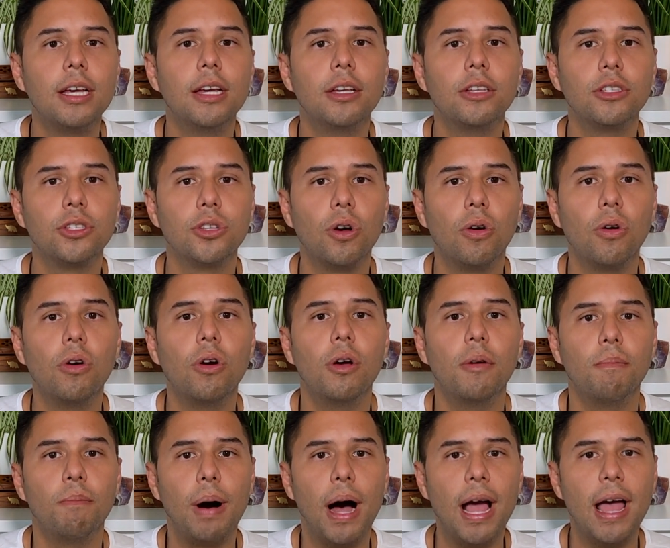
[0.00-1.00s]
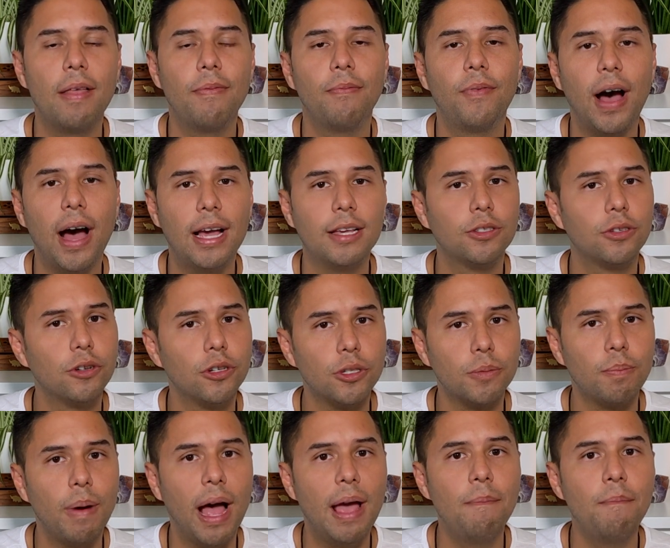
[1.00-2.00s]
So my advisors,
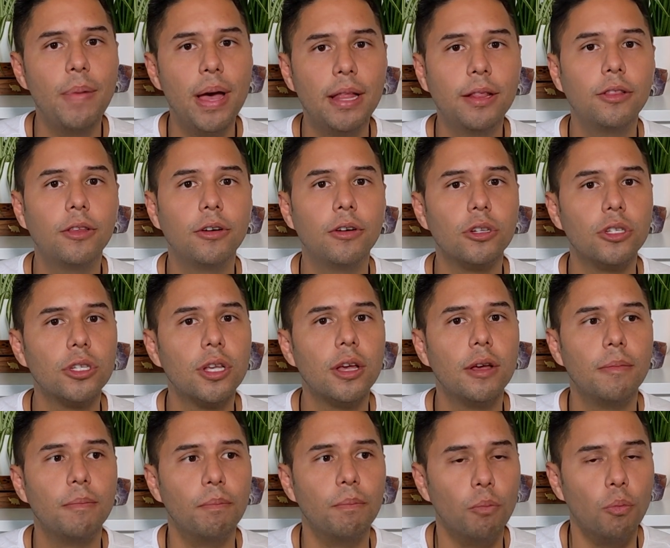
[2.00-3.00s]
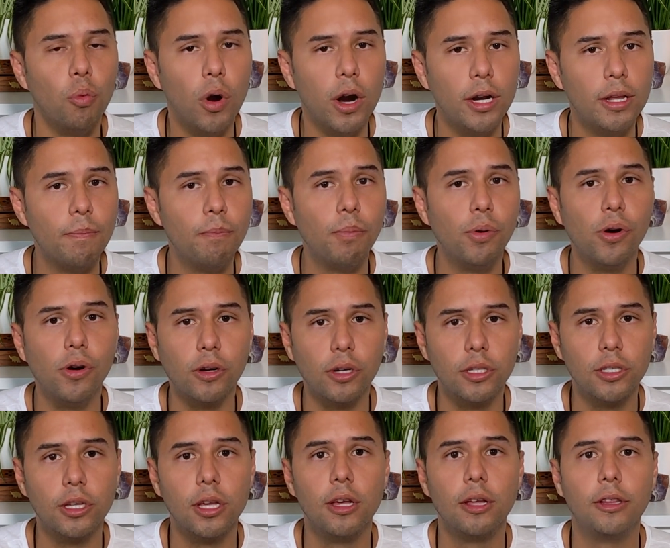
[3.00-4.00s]
my mentors were the
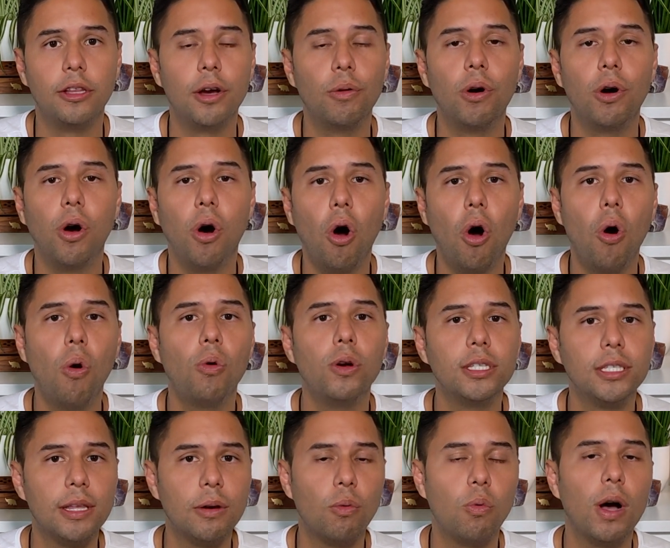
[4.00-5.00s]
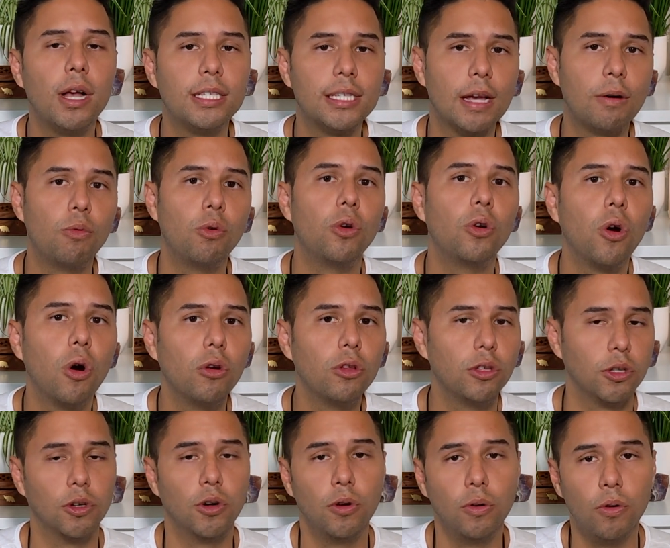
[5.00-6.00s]
books. They were always the ones I would go
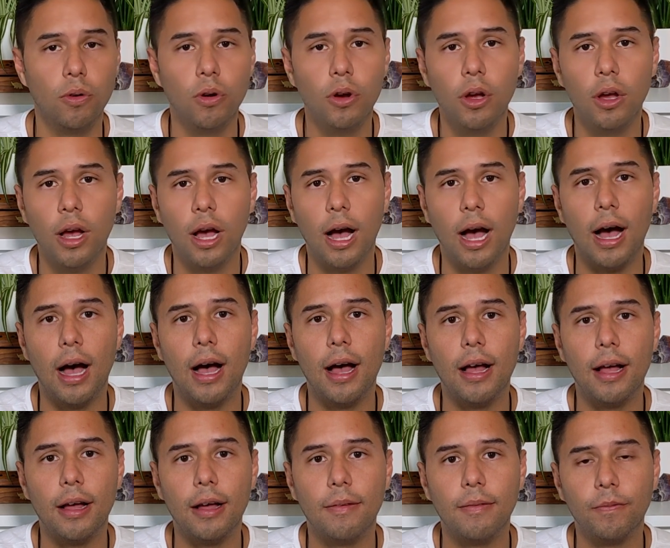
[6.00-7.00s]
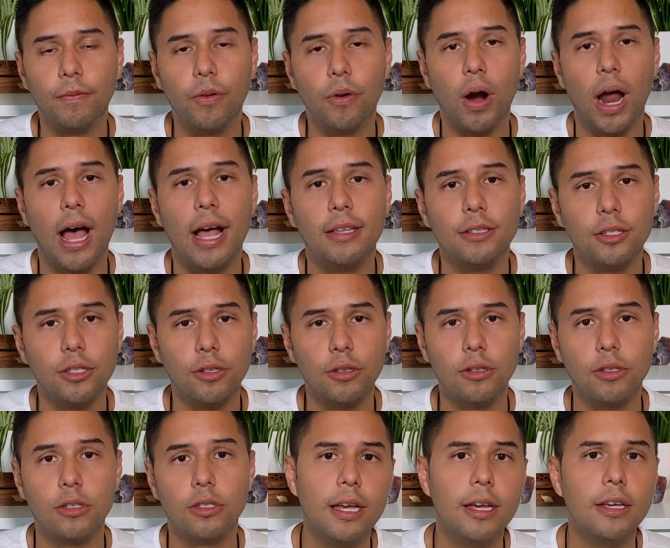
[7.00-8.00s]
through for
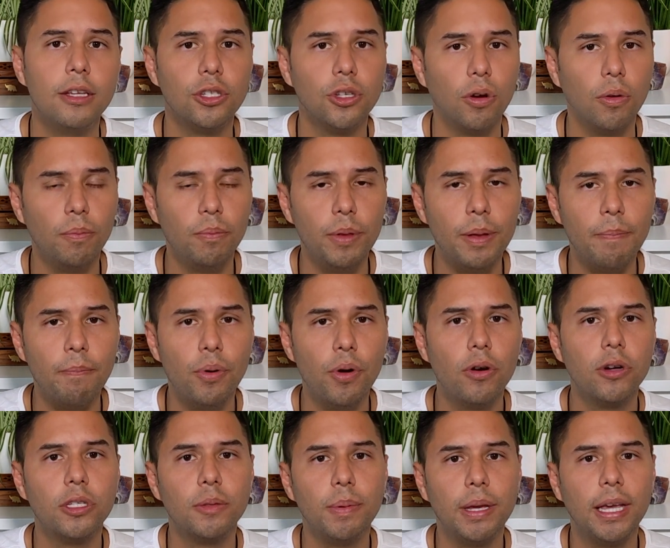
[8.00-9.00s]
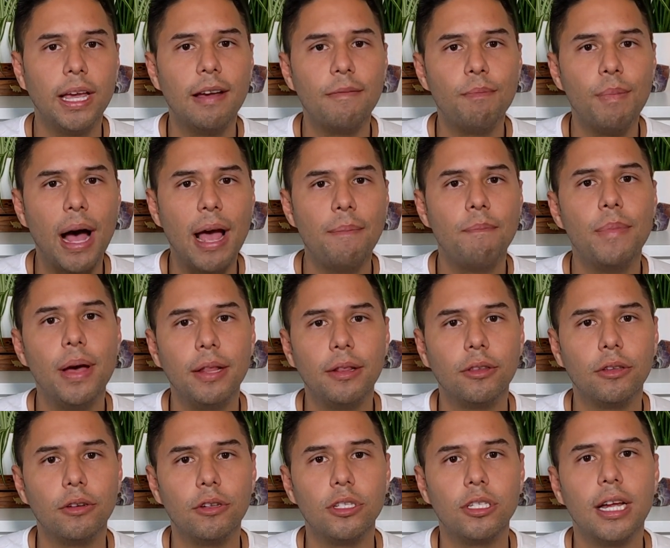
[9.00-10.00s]
answers. So the books became my
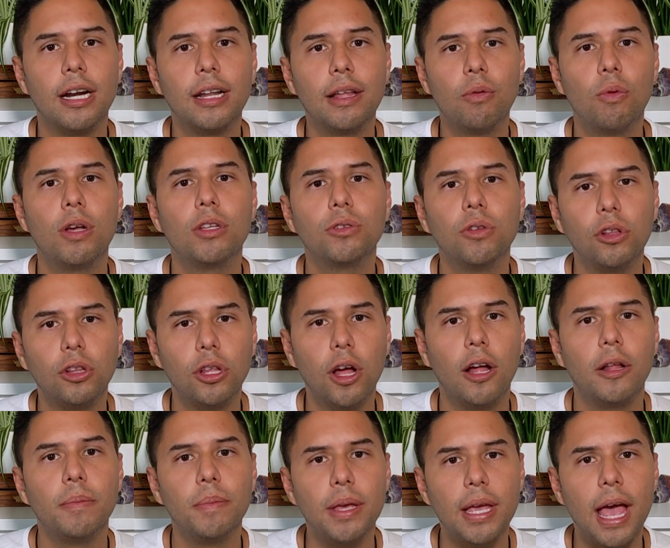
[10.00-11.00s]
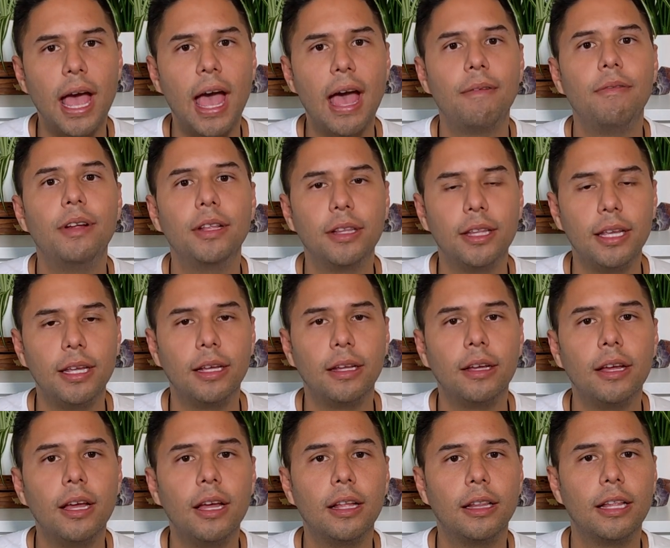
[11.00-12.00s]
mentors. They're the ones who taught me everything.
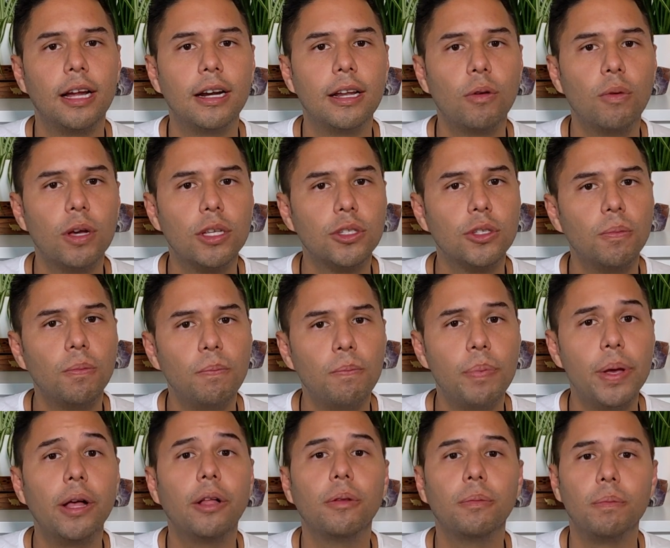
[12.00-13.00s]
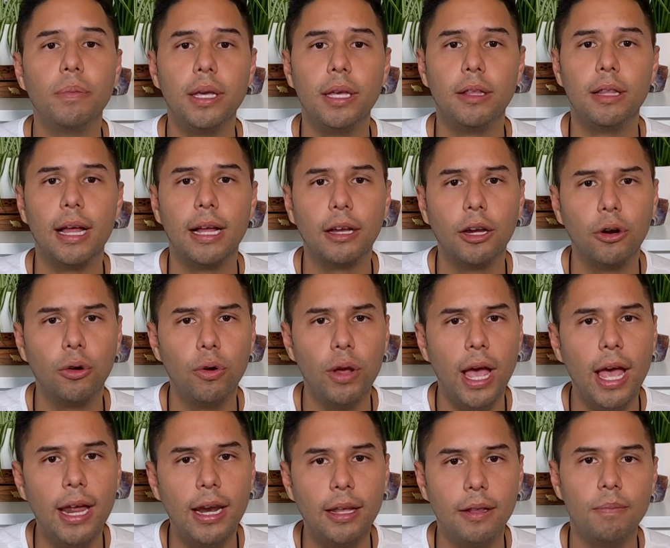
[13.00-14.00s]
They're the ones who built me, that
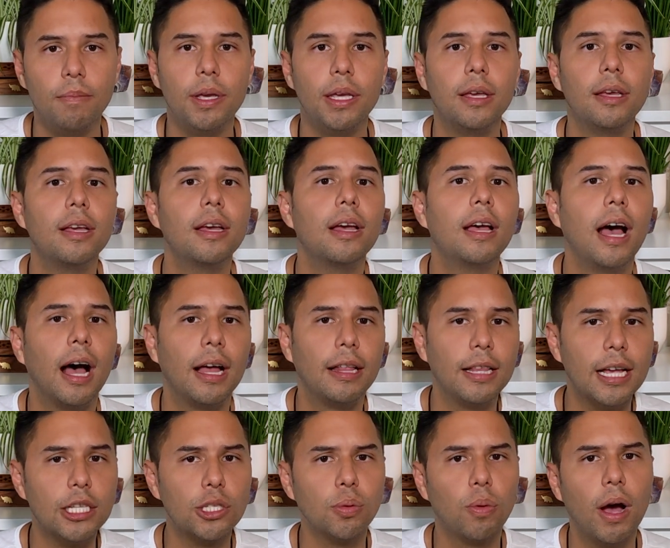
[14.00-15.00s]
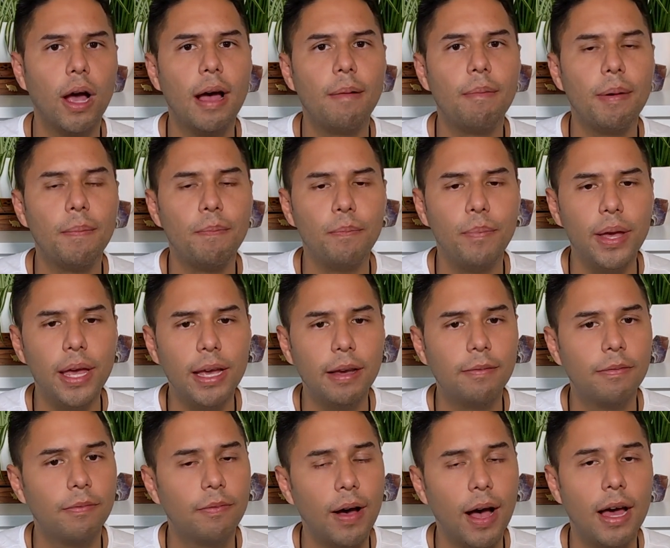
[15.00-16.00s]
created me. And that's why I'm a big
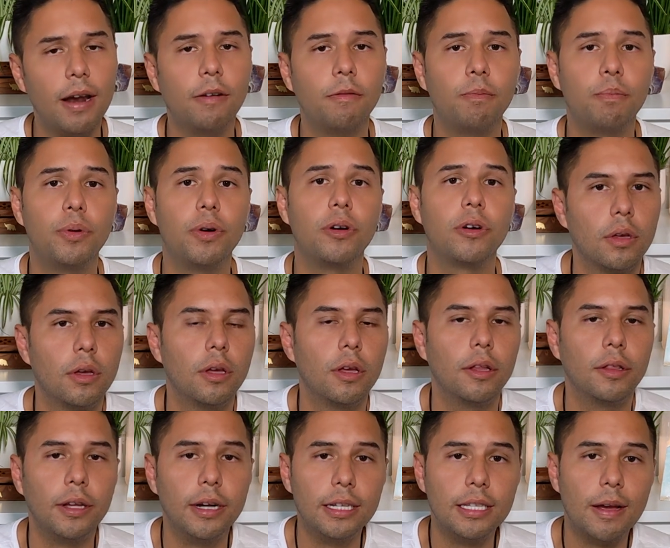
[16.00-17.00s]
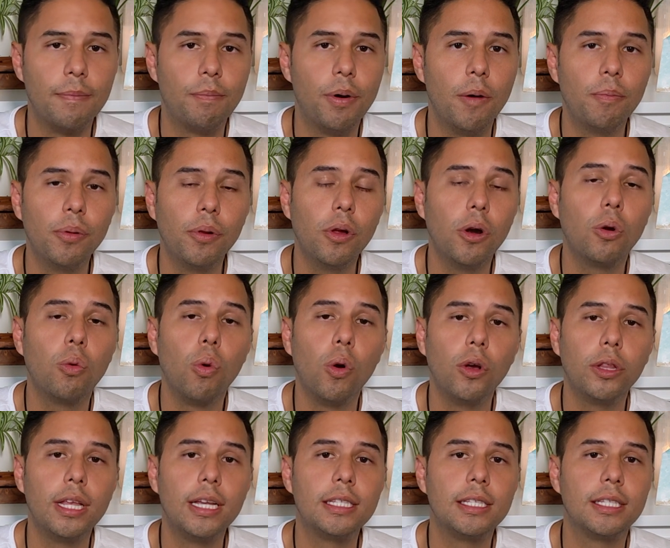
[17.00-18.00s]
fan of books. There is a popular
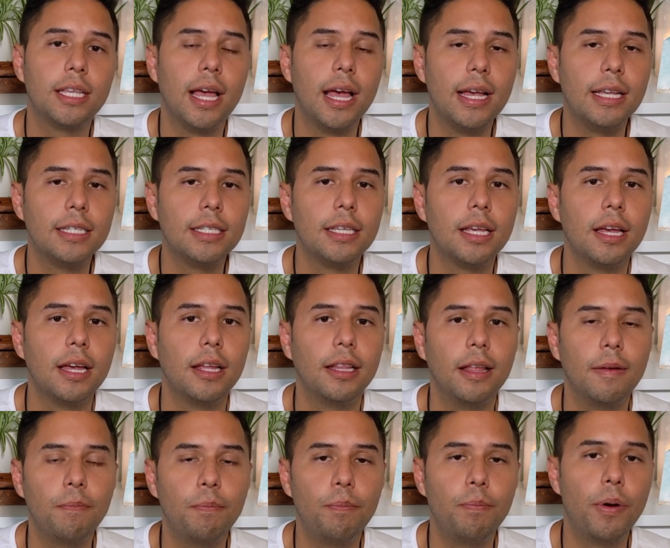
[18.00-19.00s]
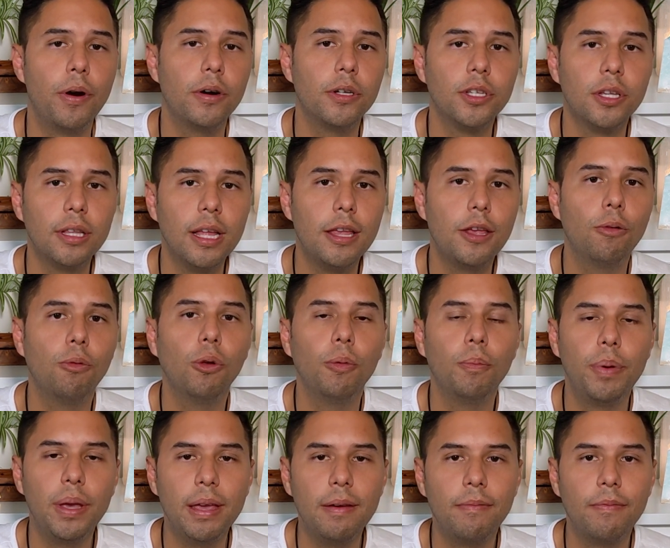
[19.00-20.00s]
quote that says, the person that you will
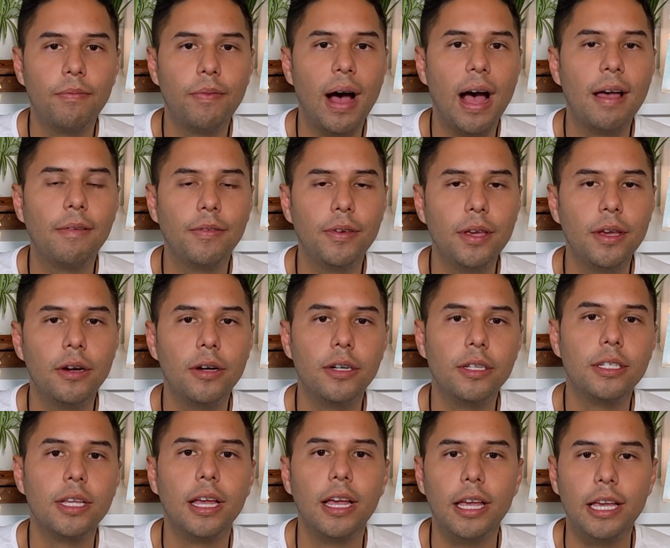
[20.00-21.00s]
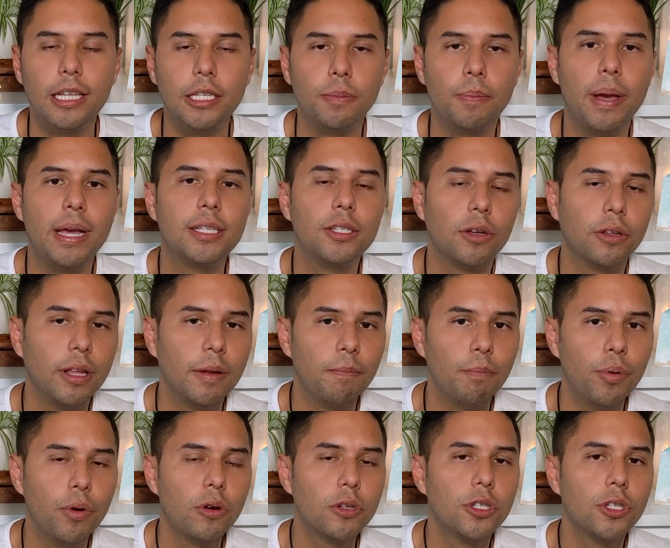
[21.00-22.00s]
be in 5 years is based on the
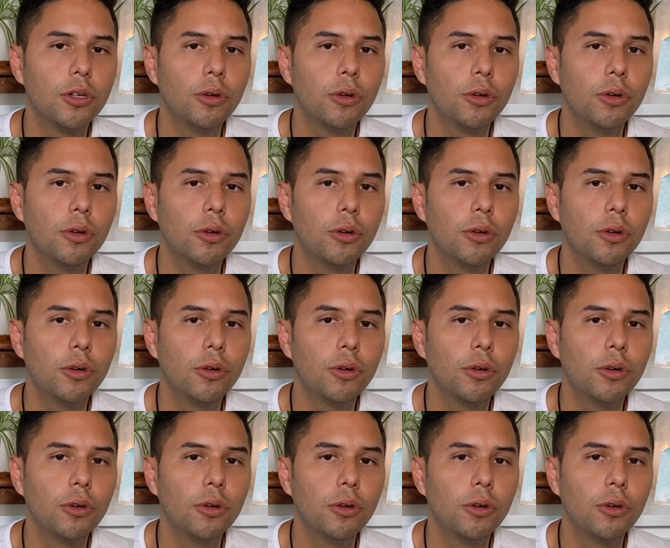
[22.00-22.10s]
books you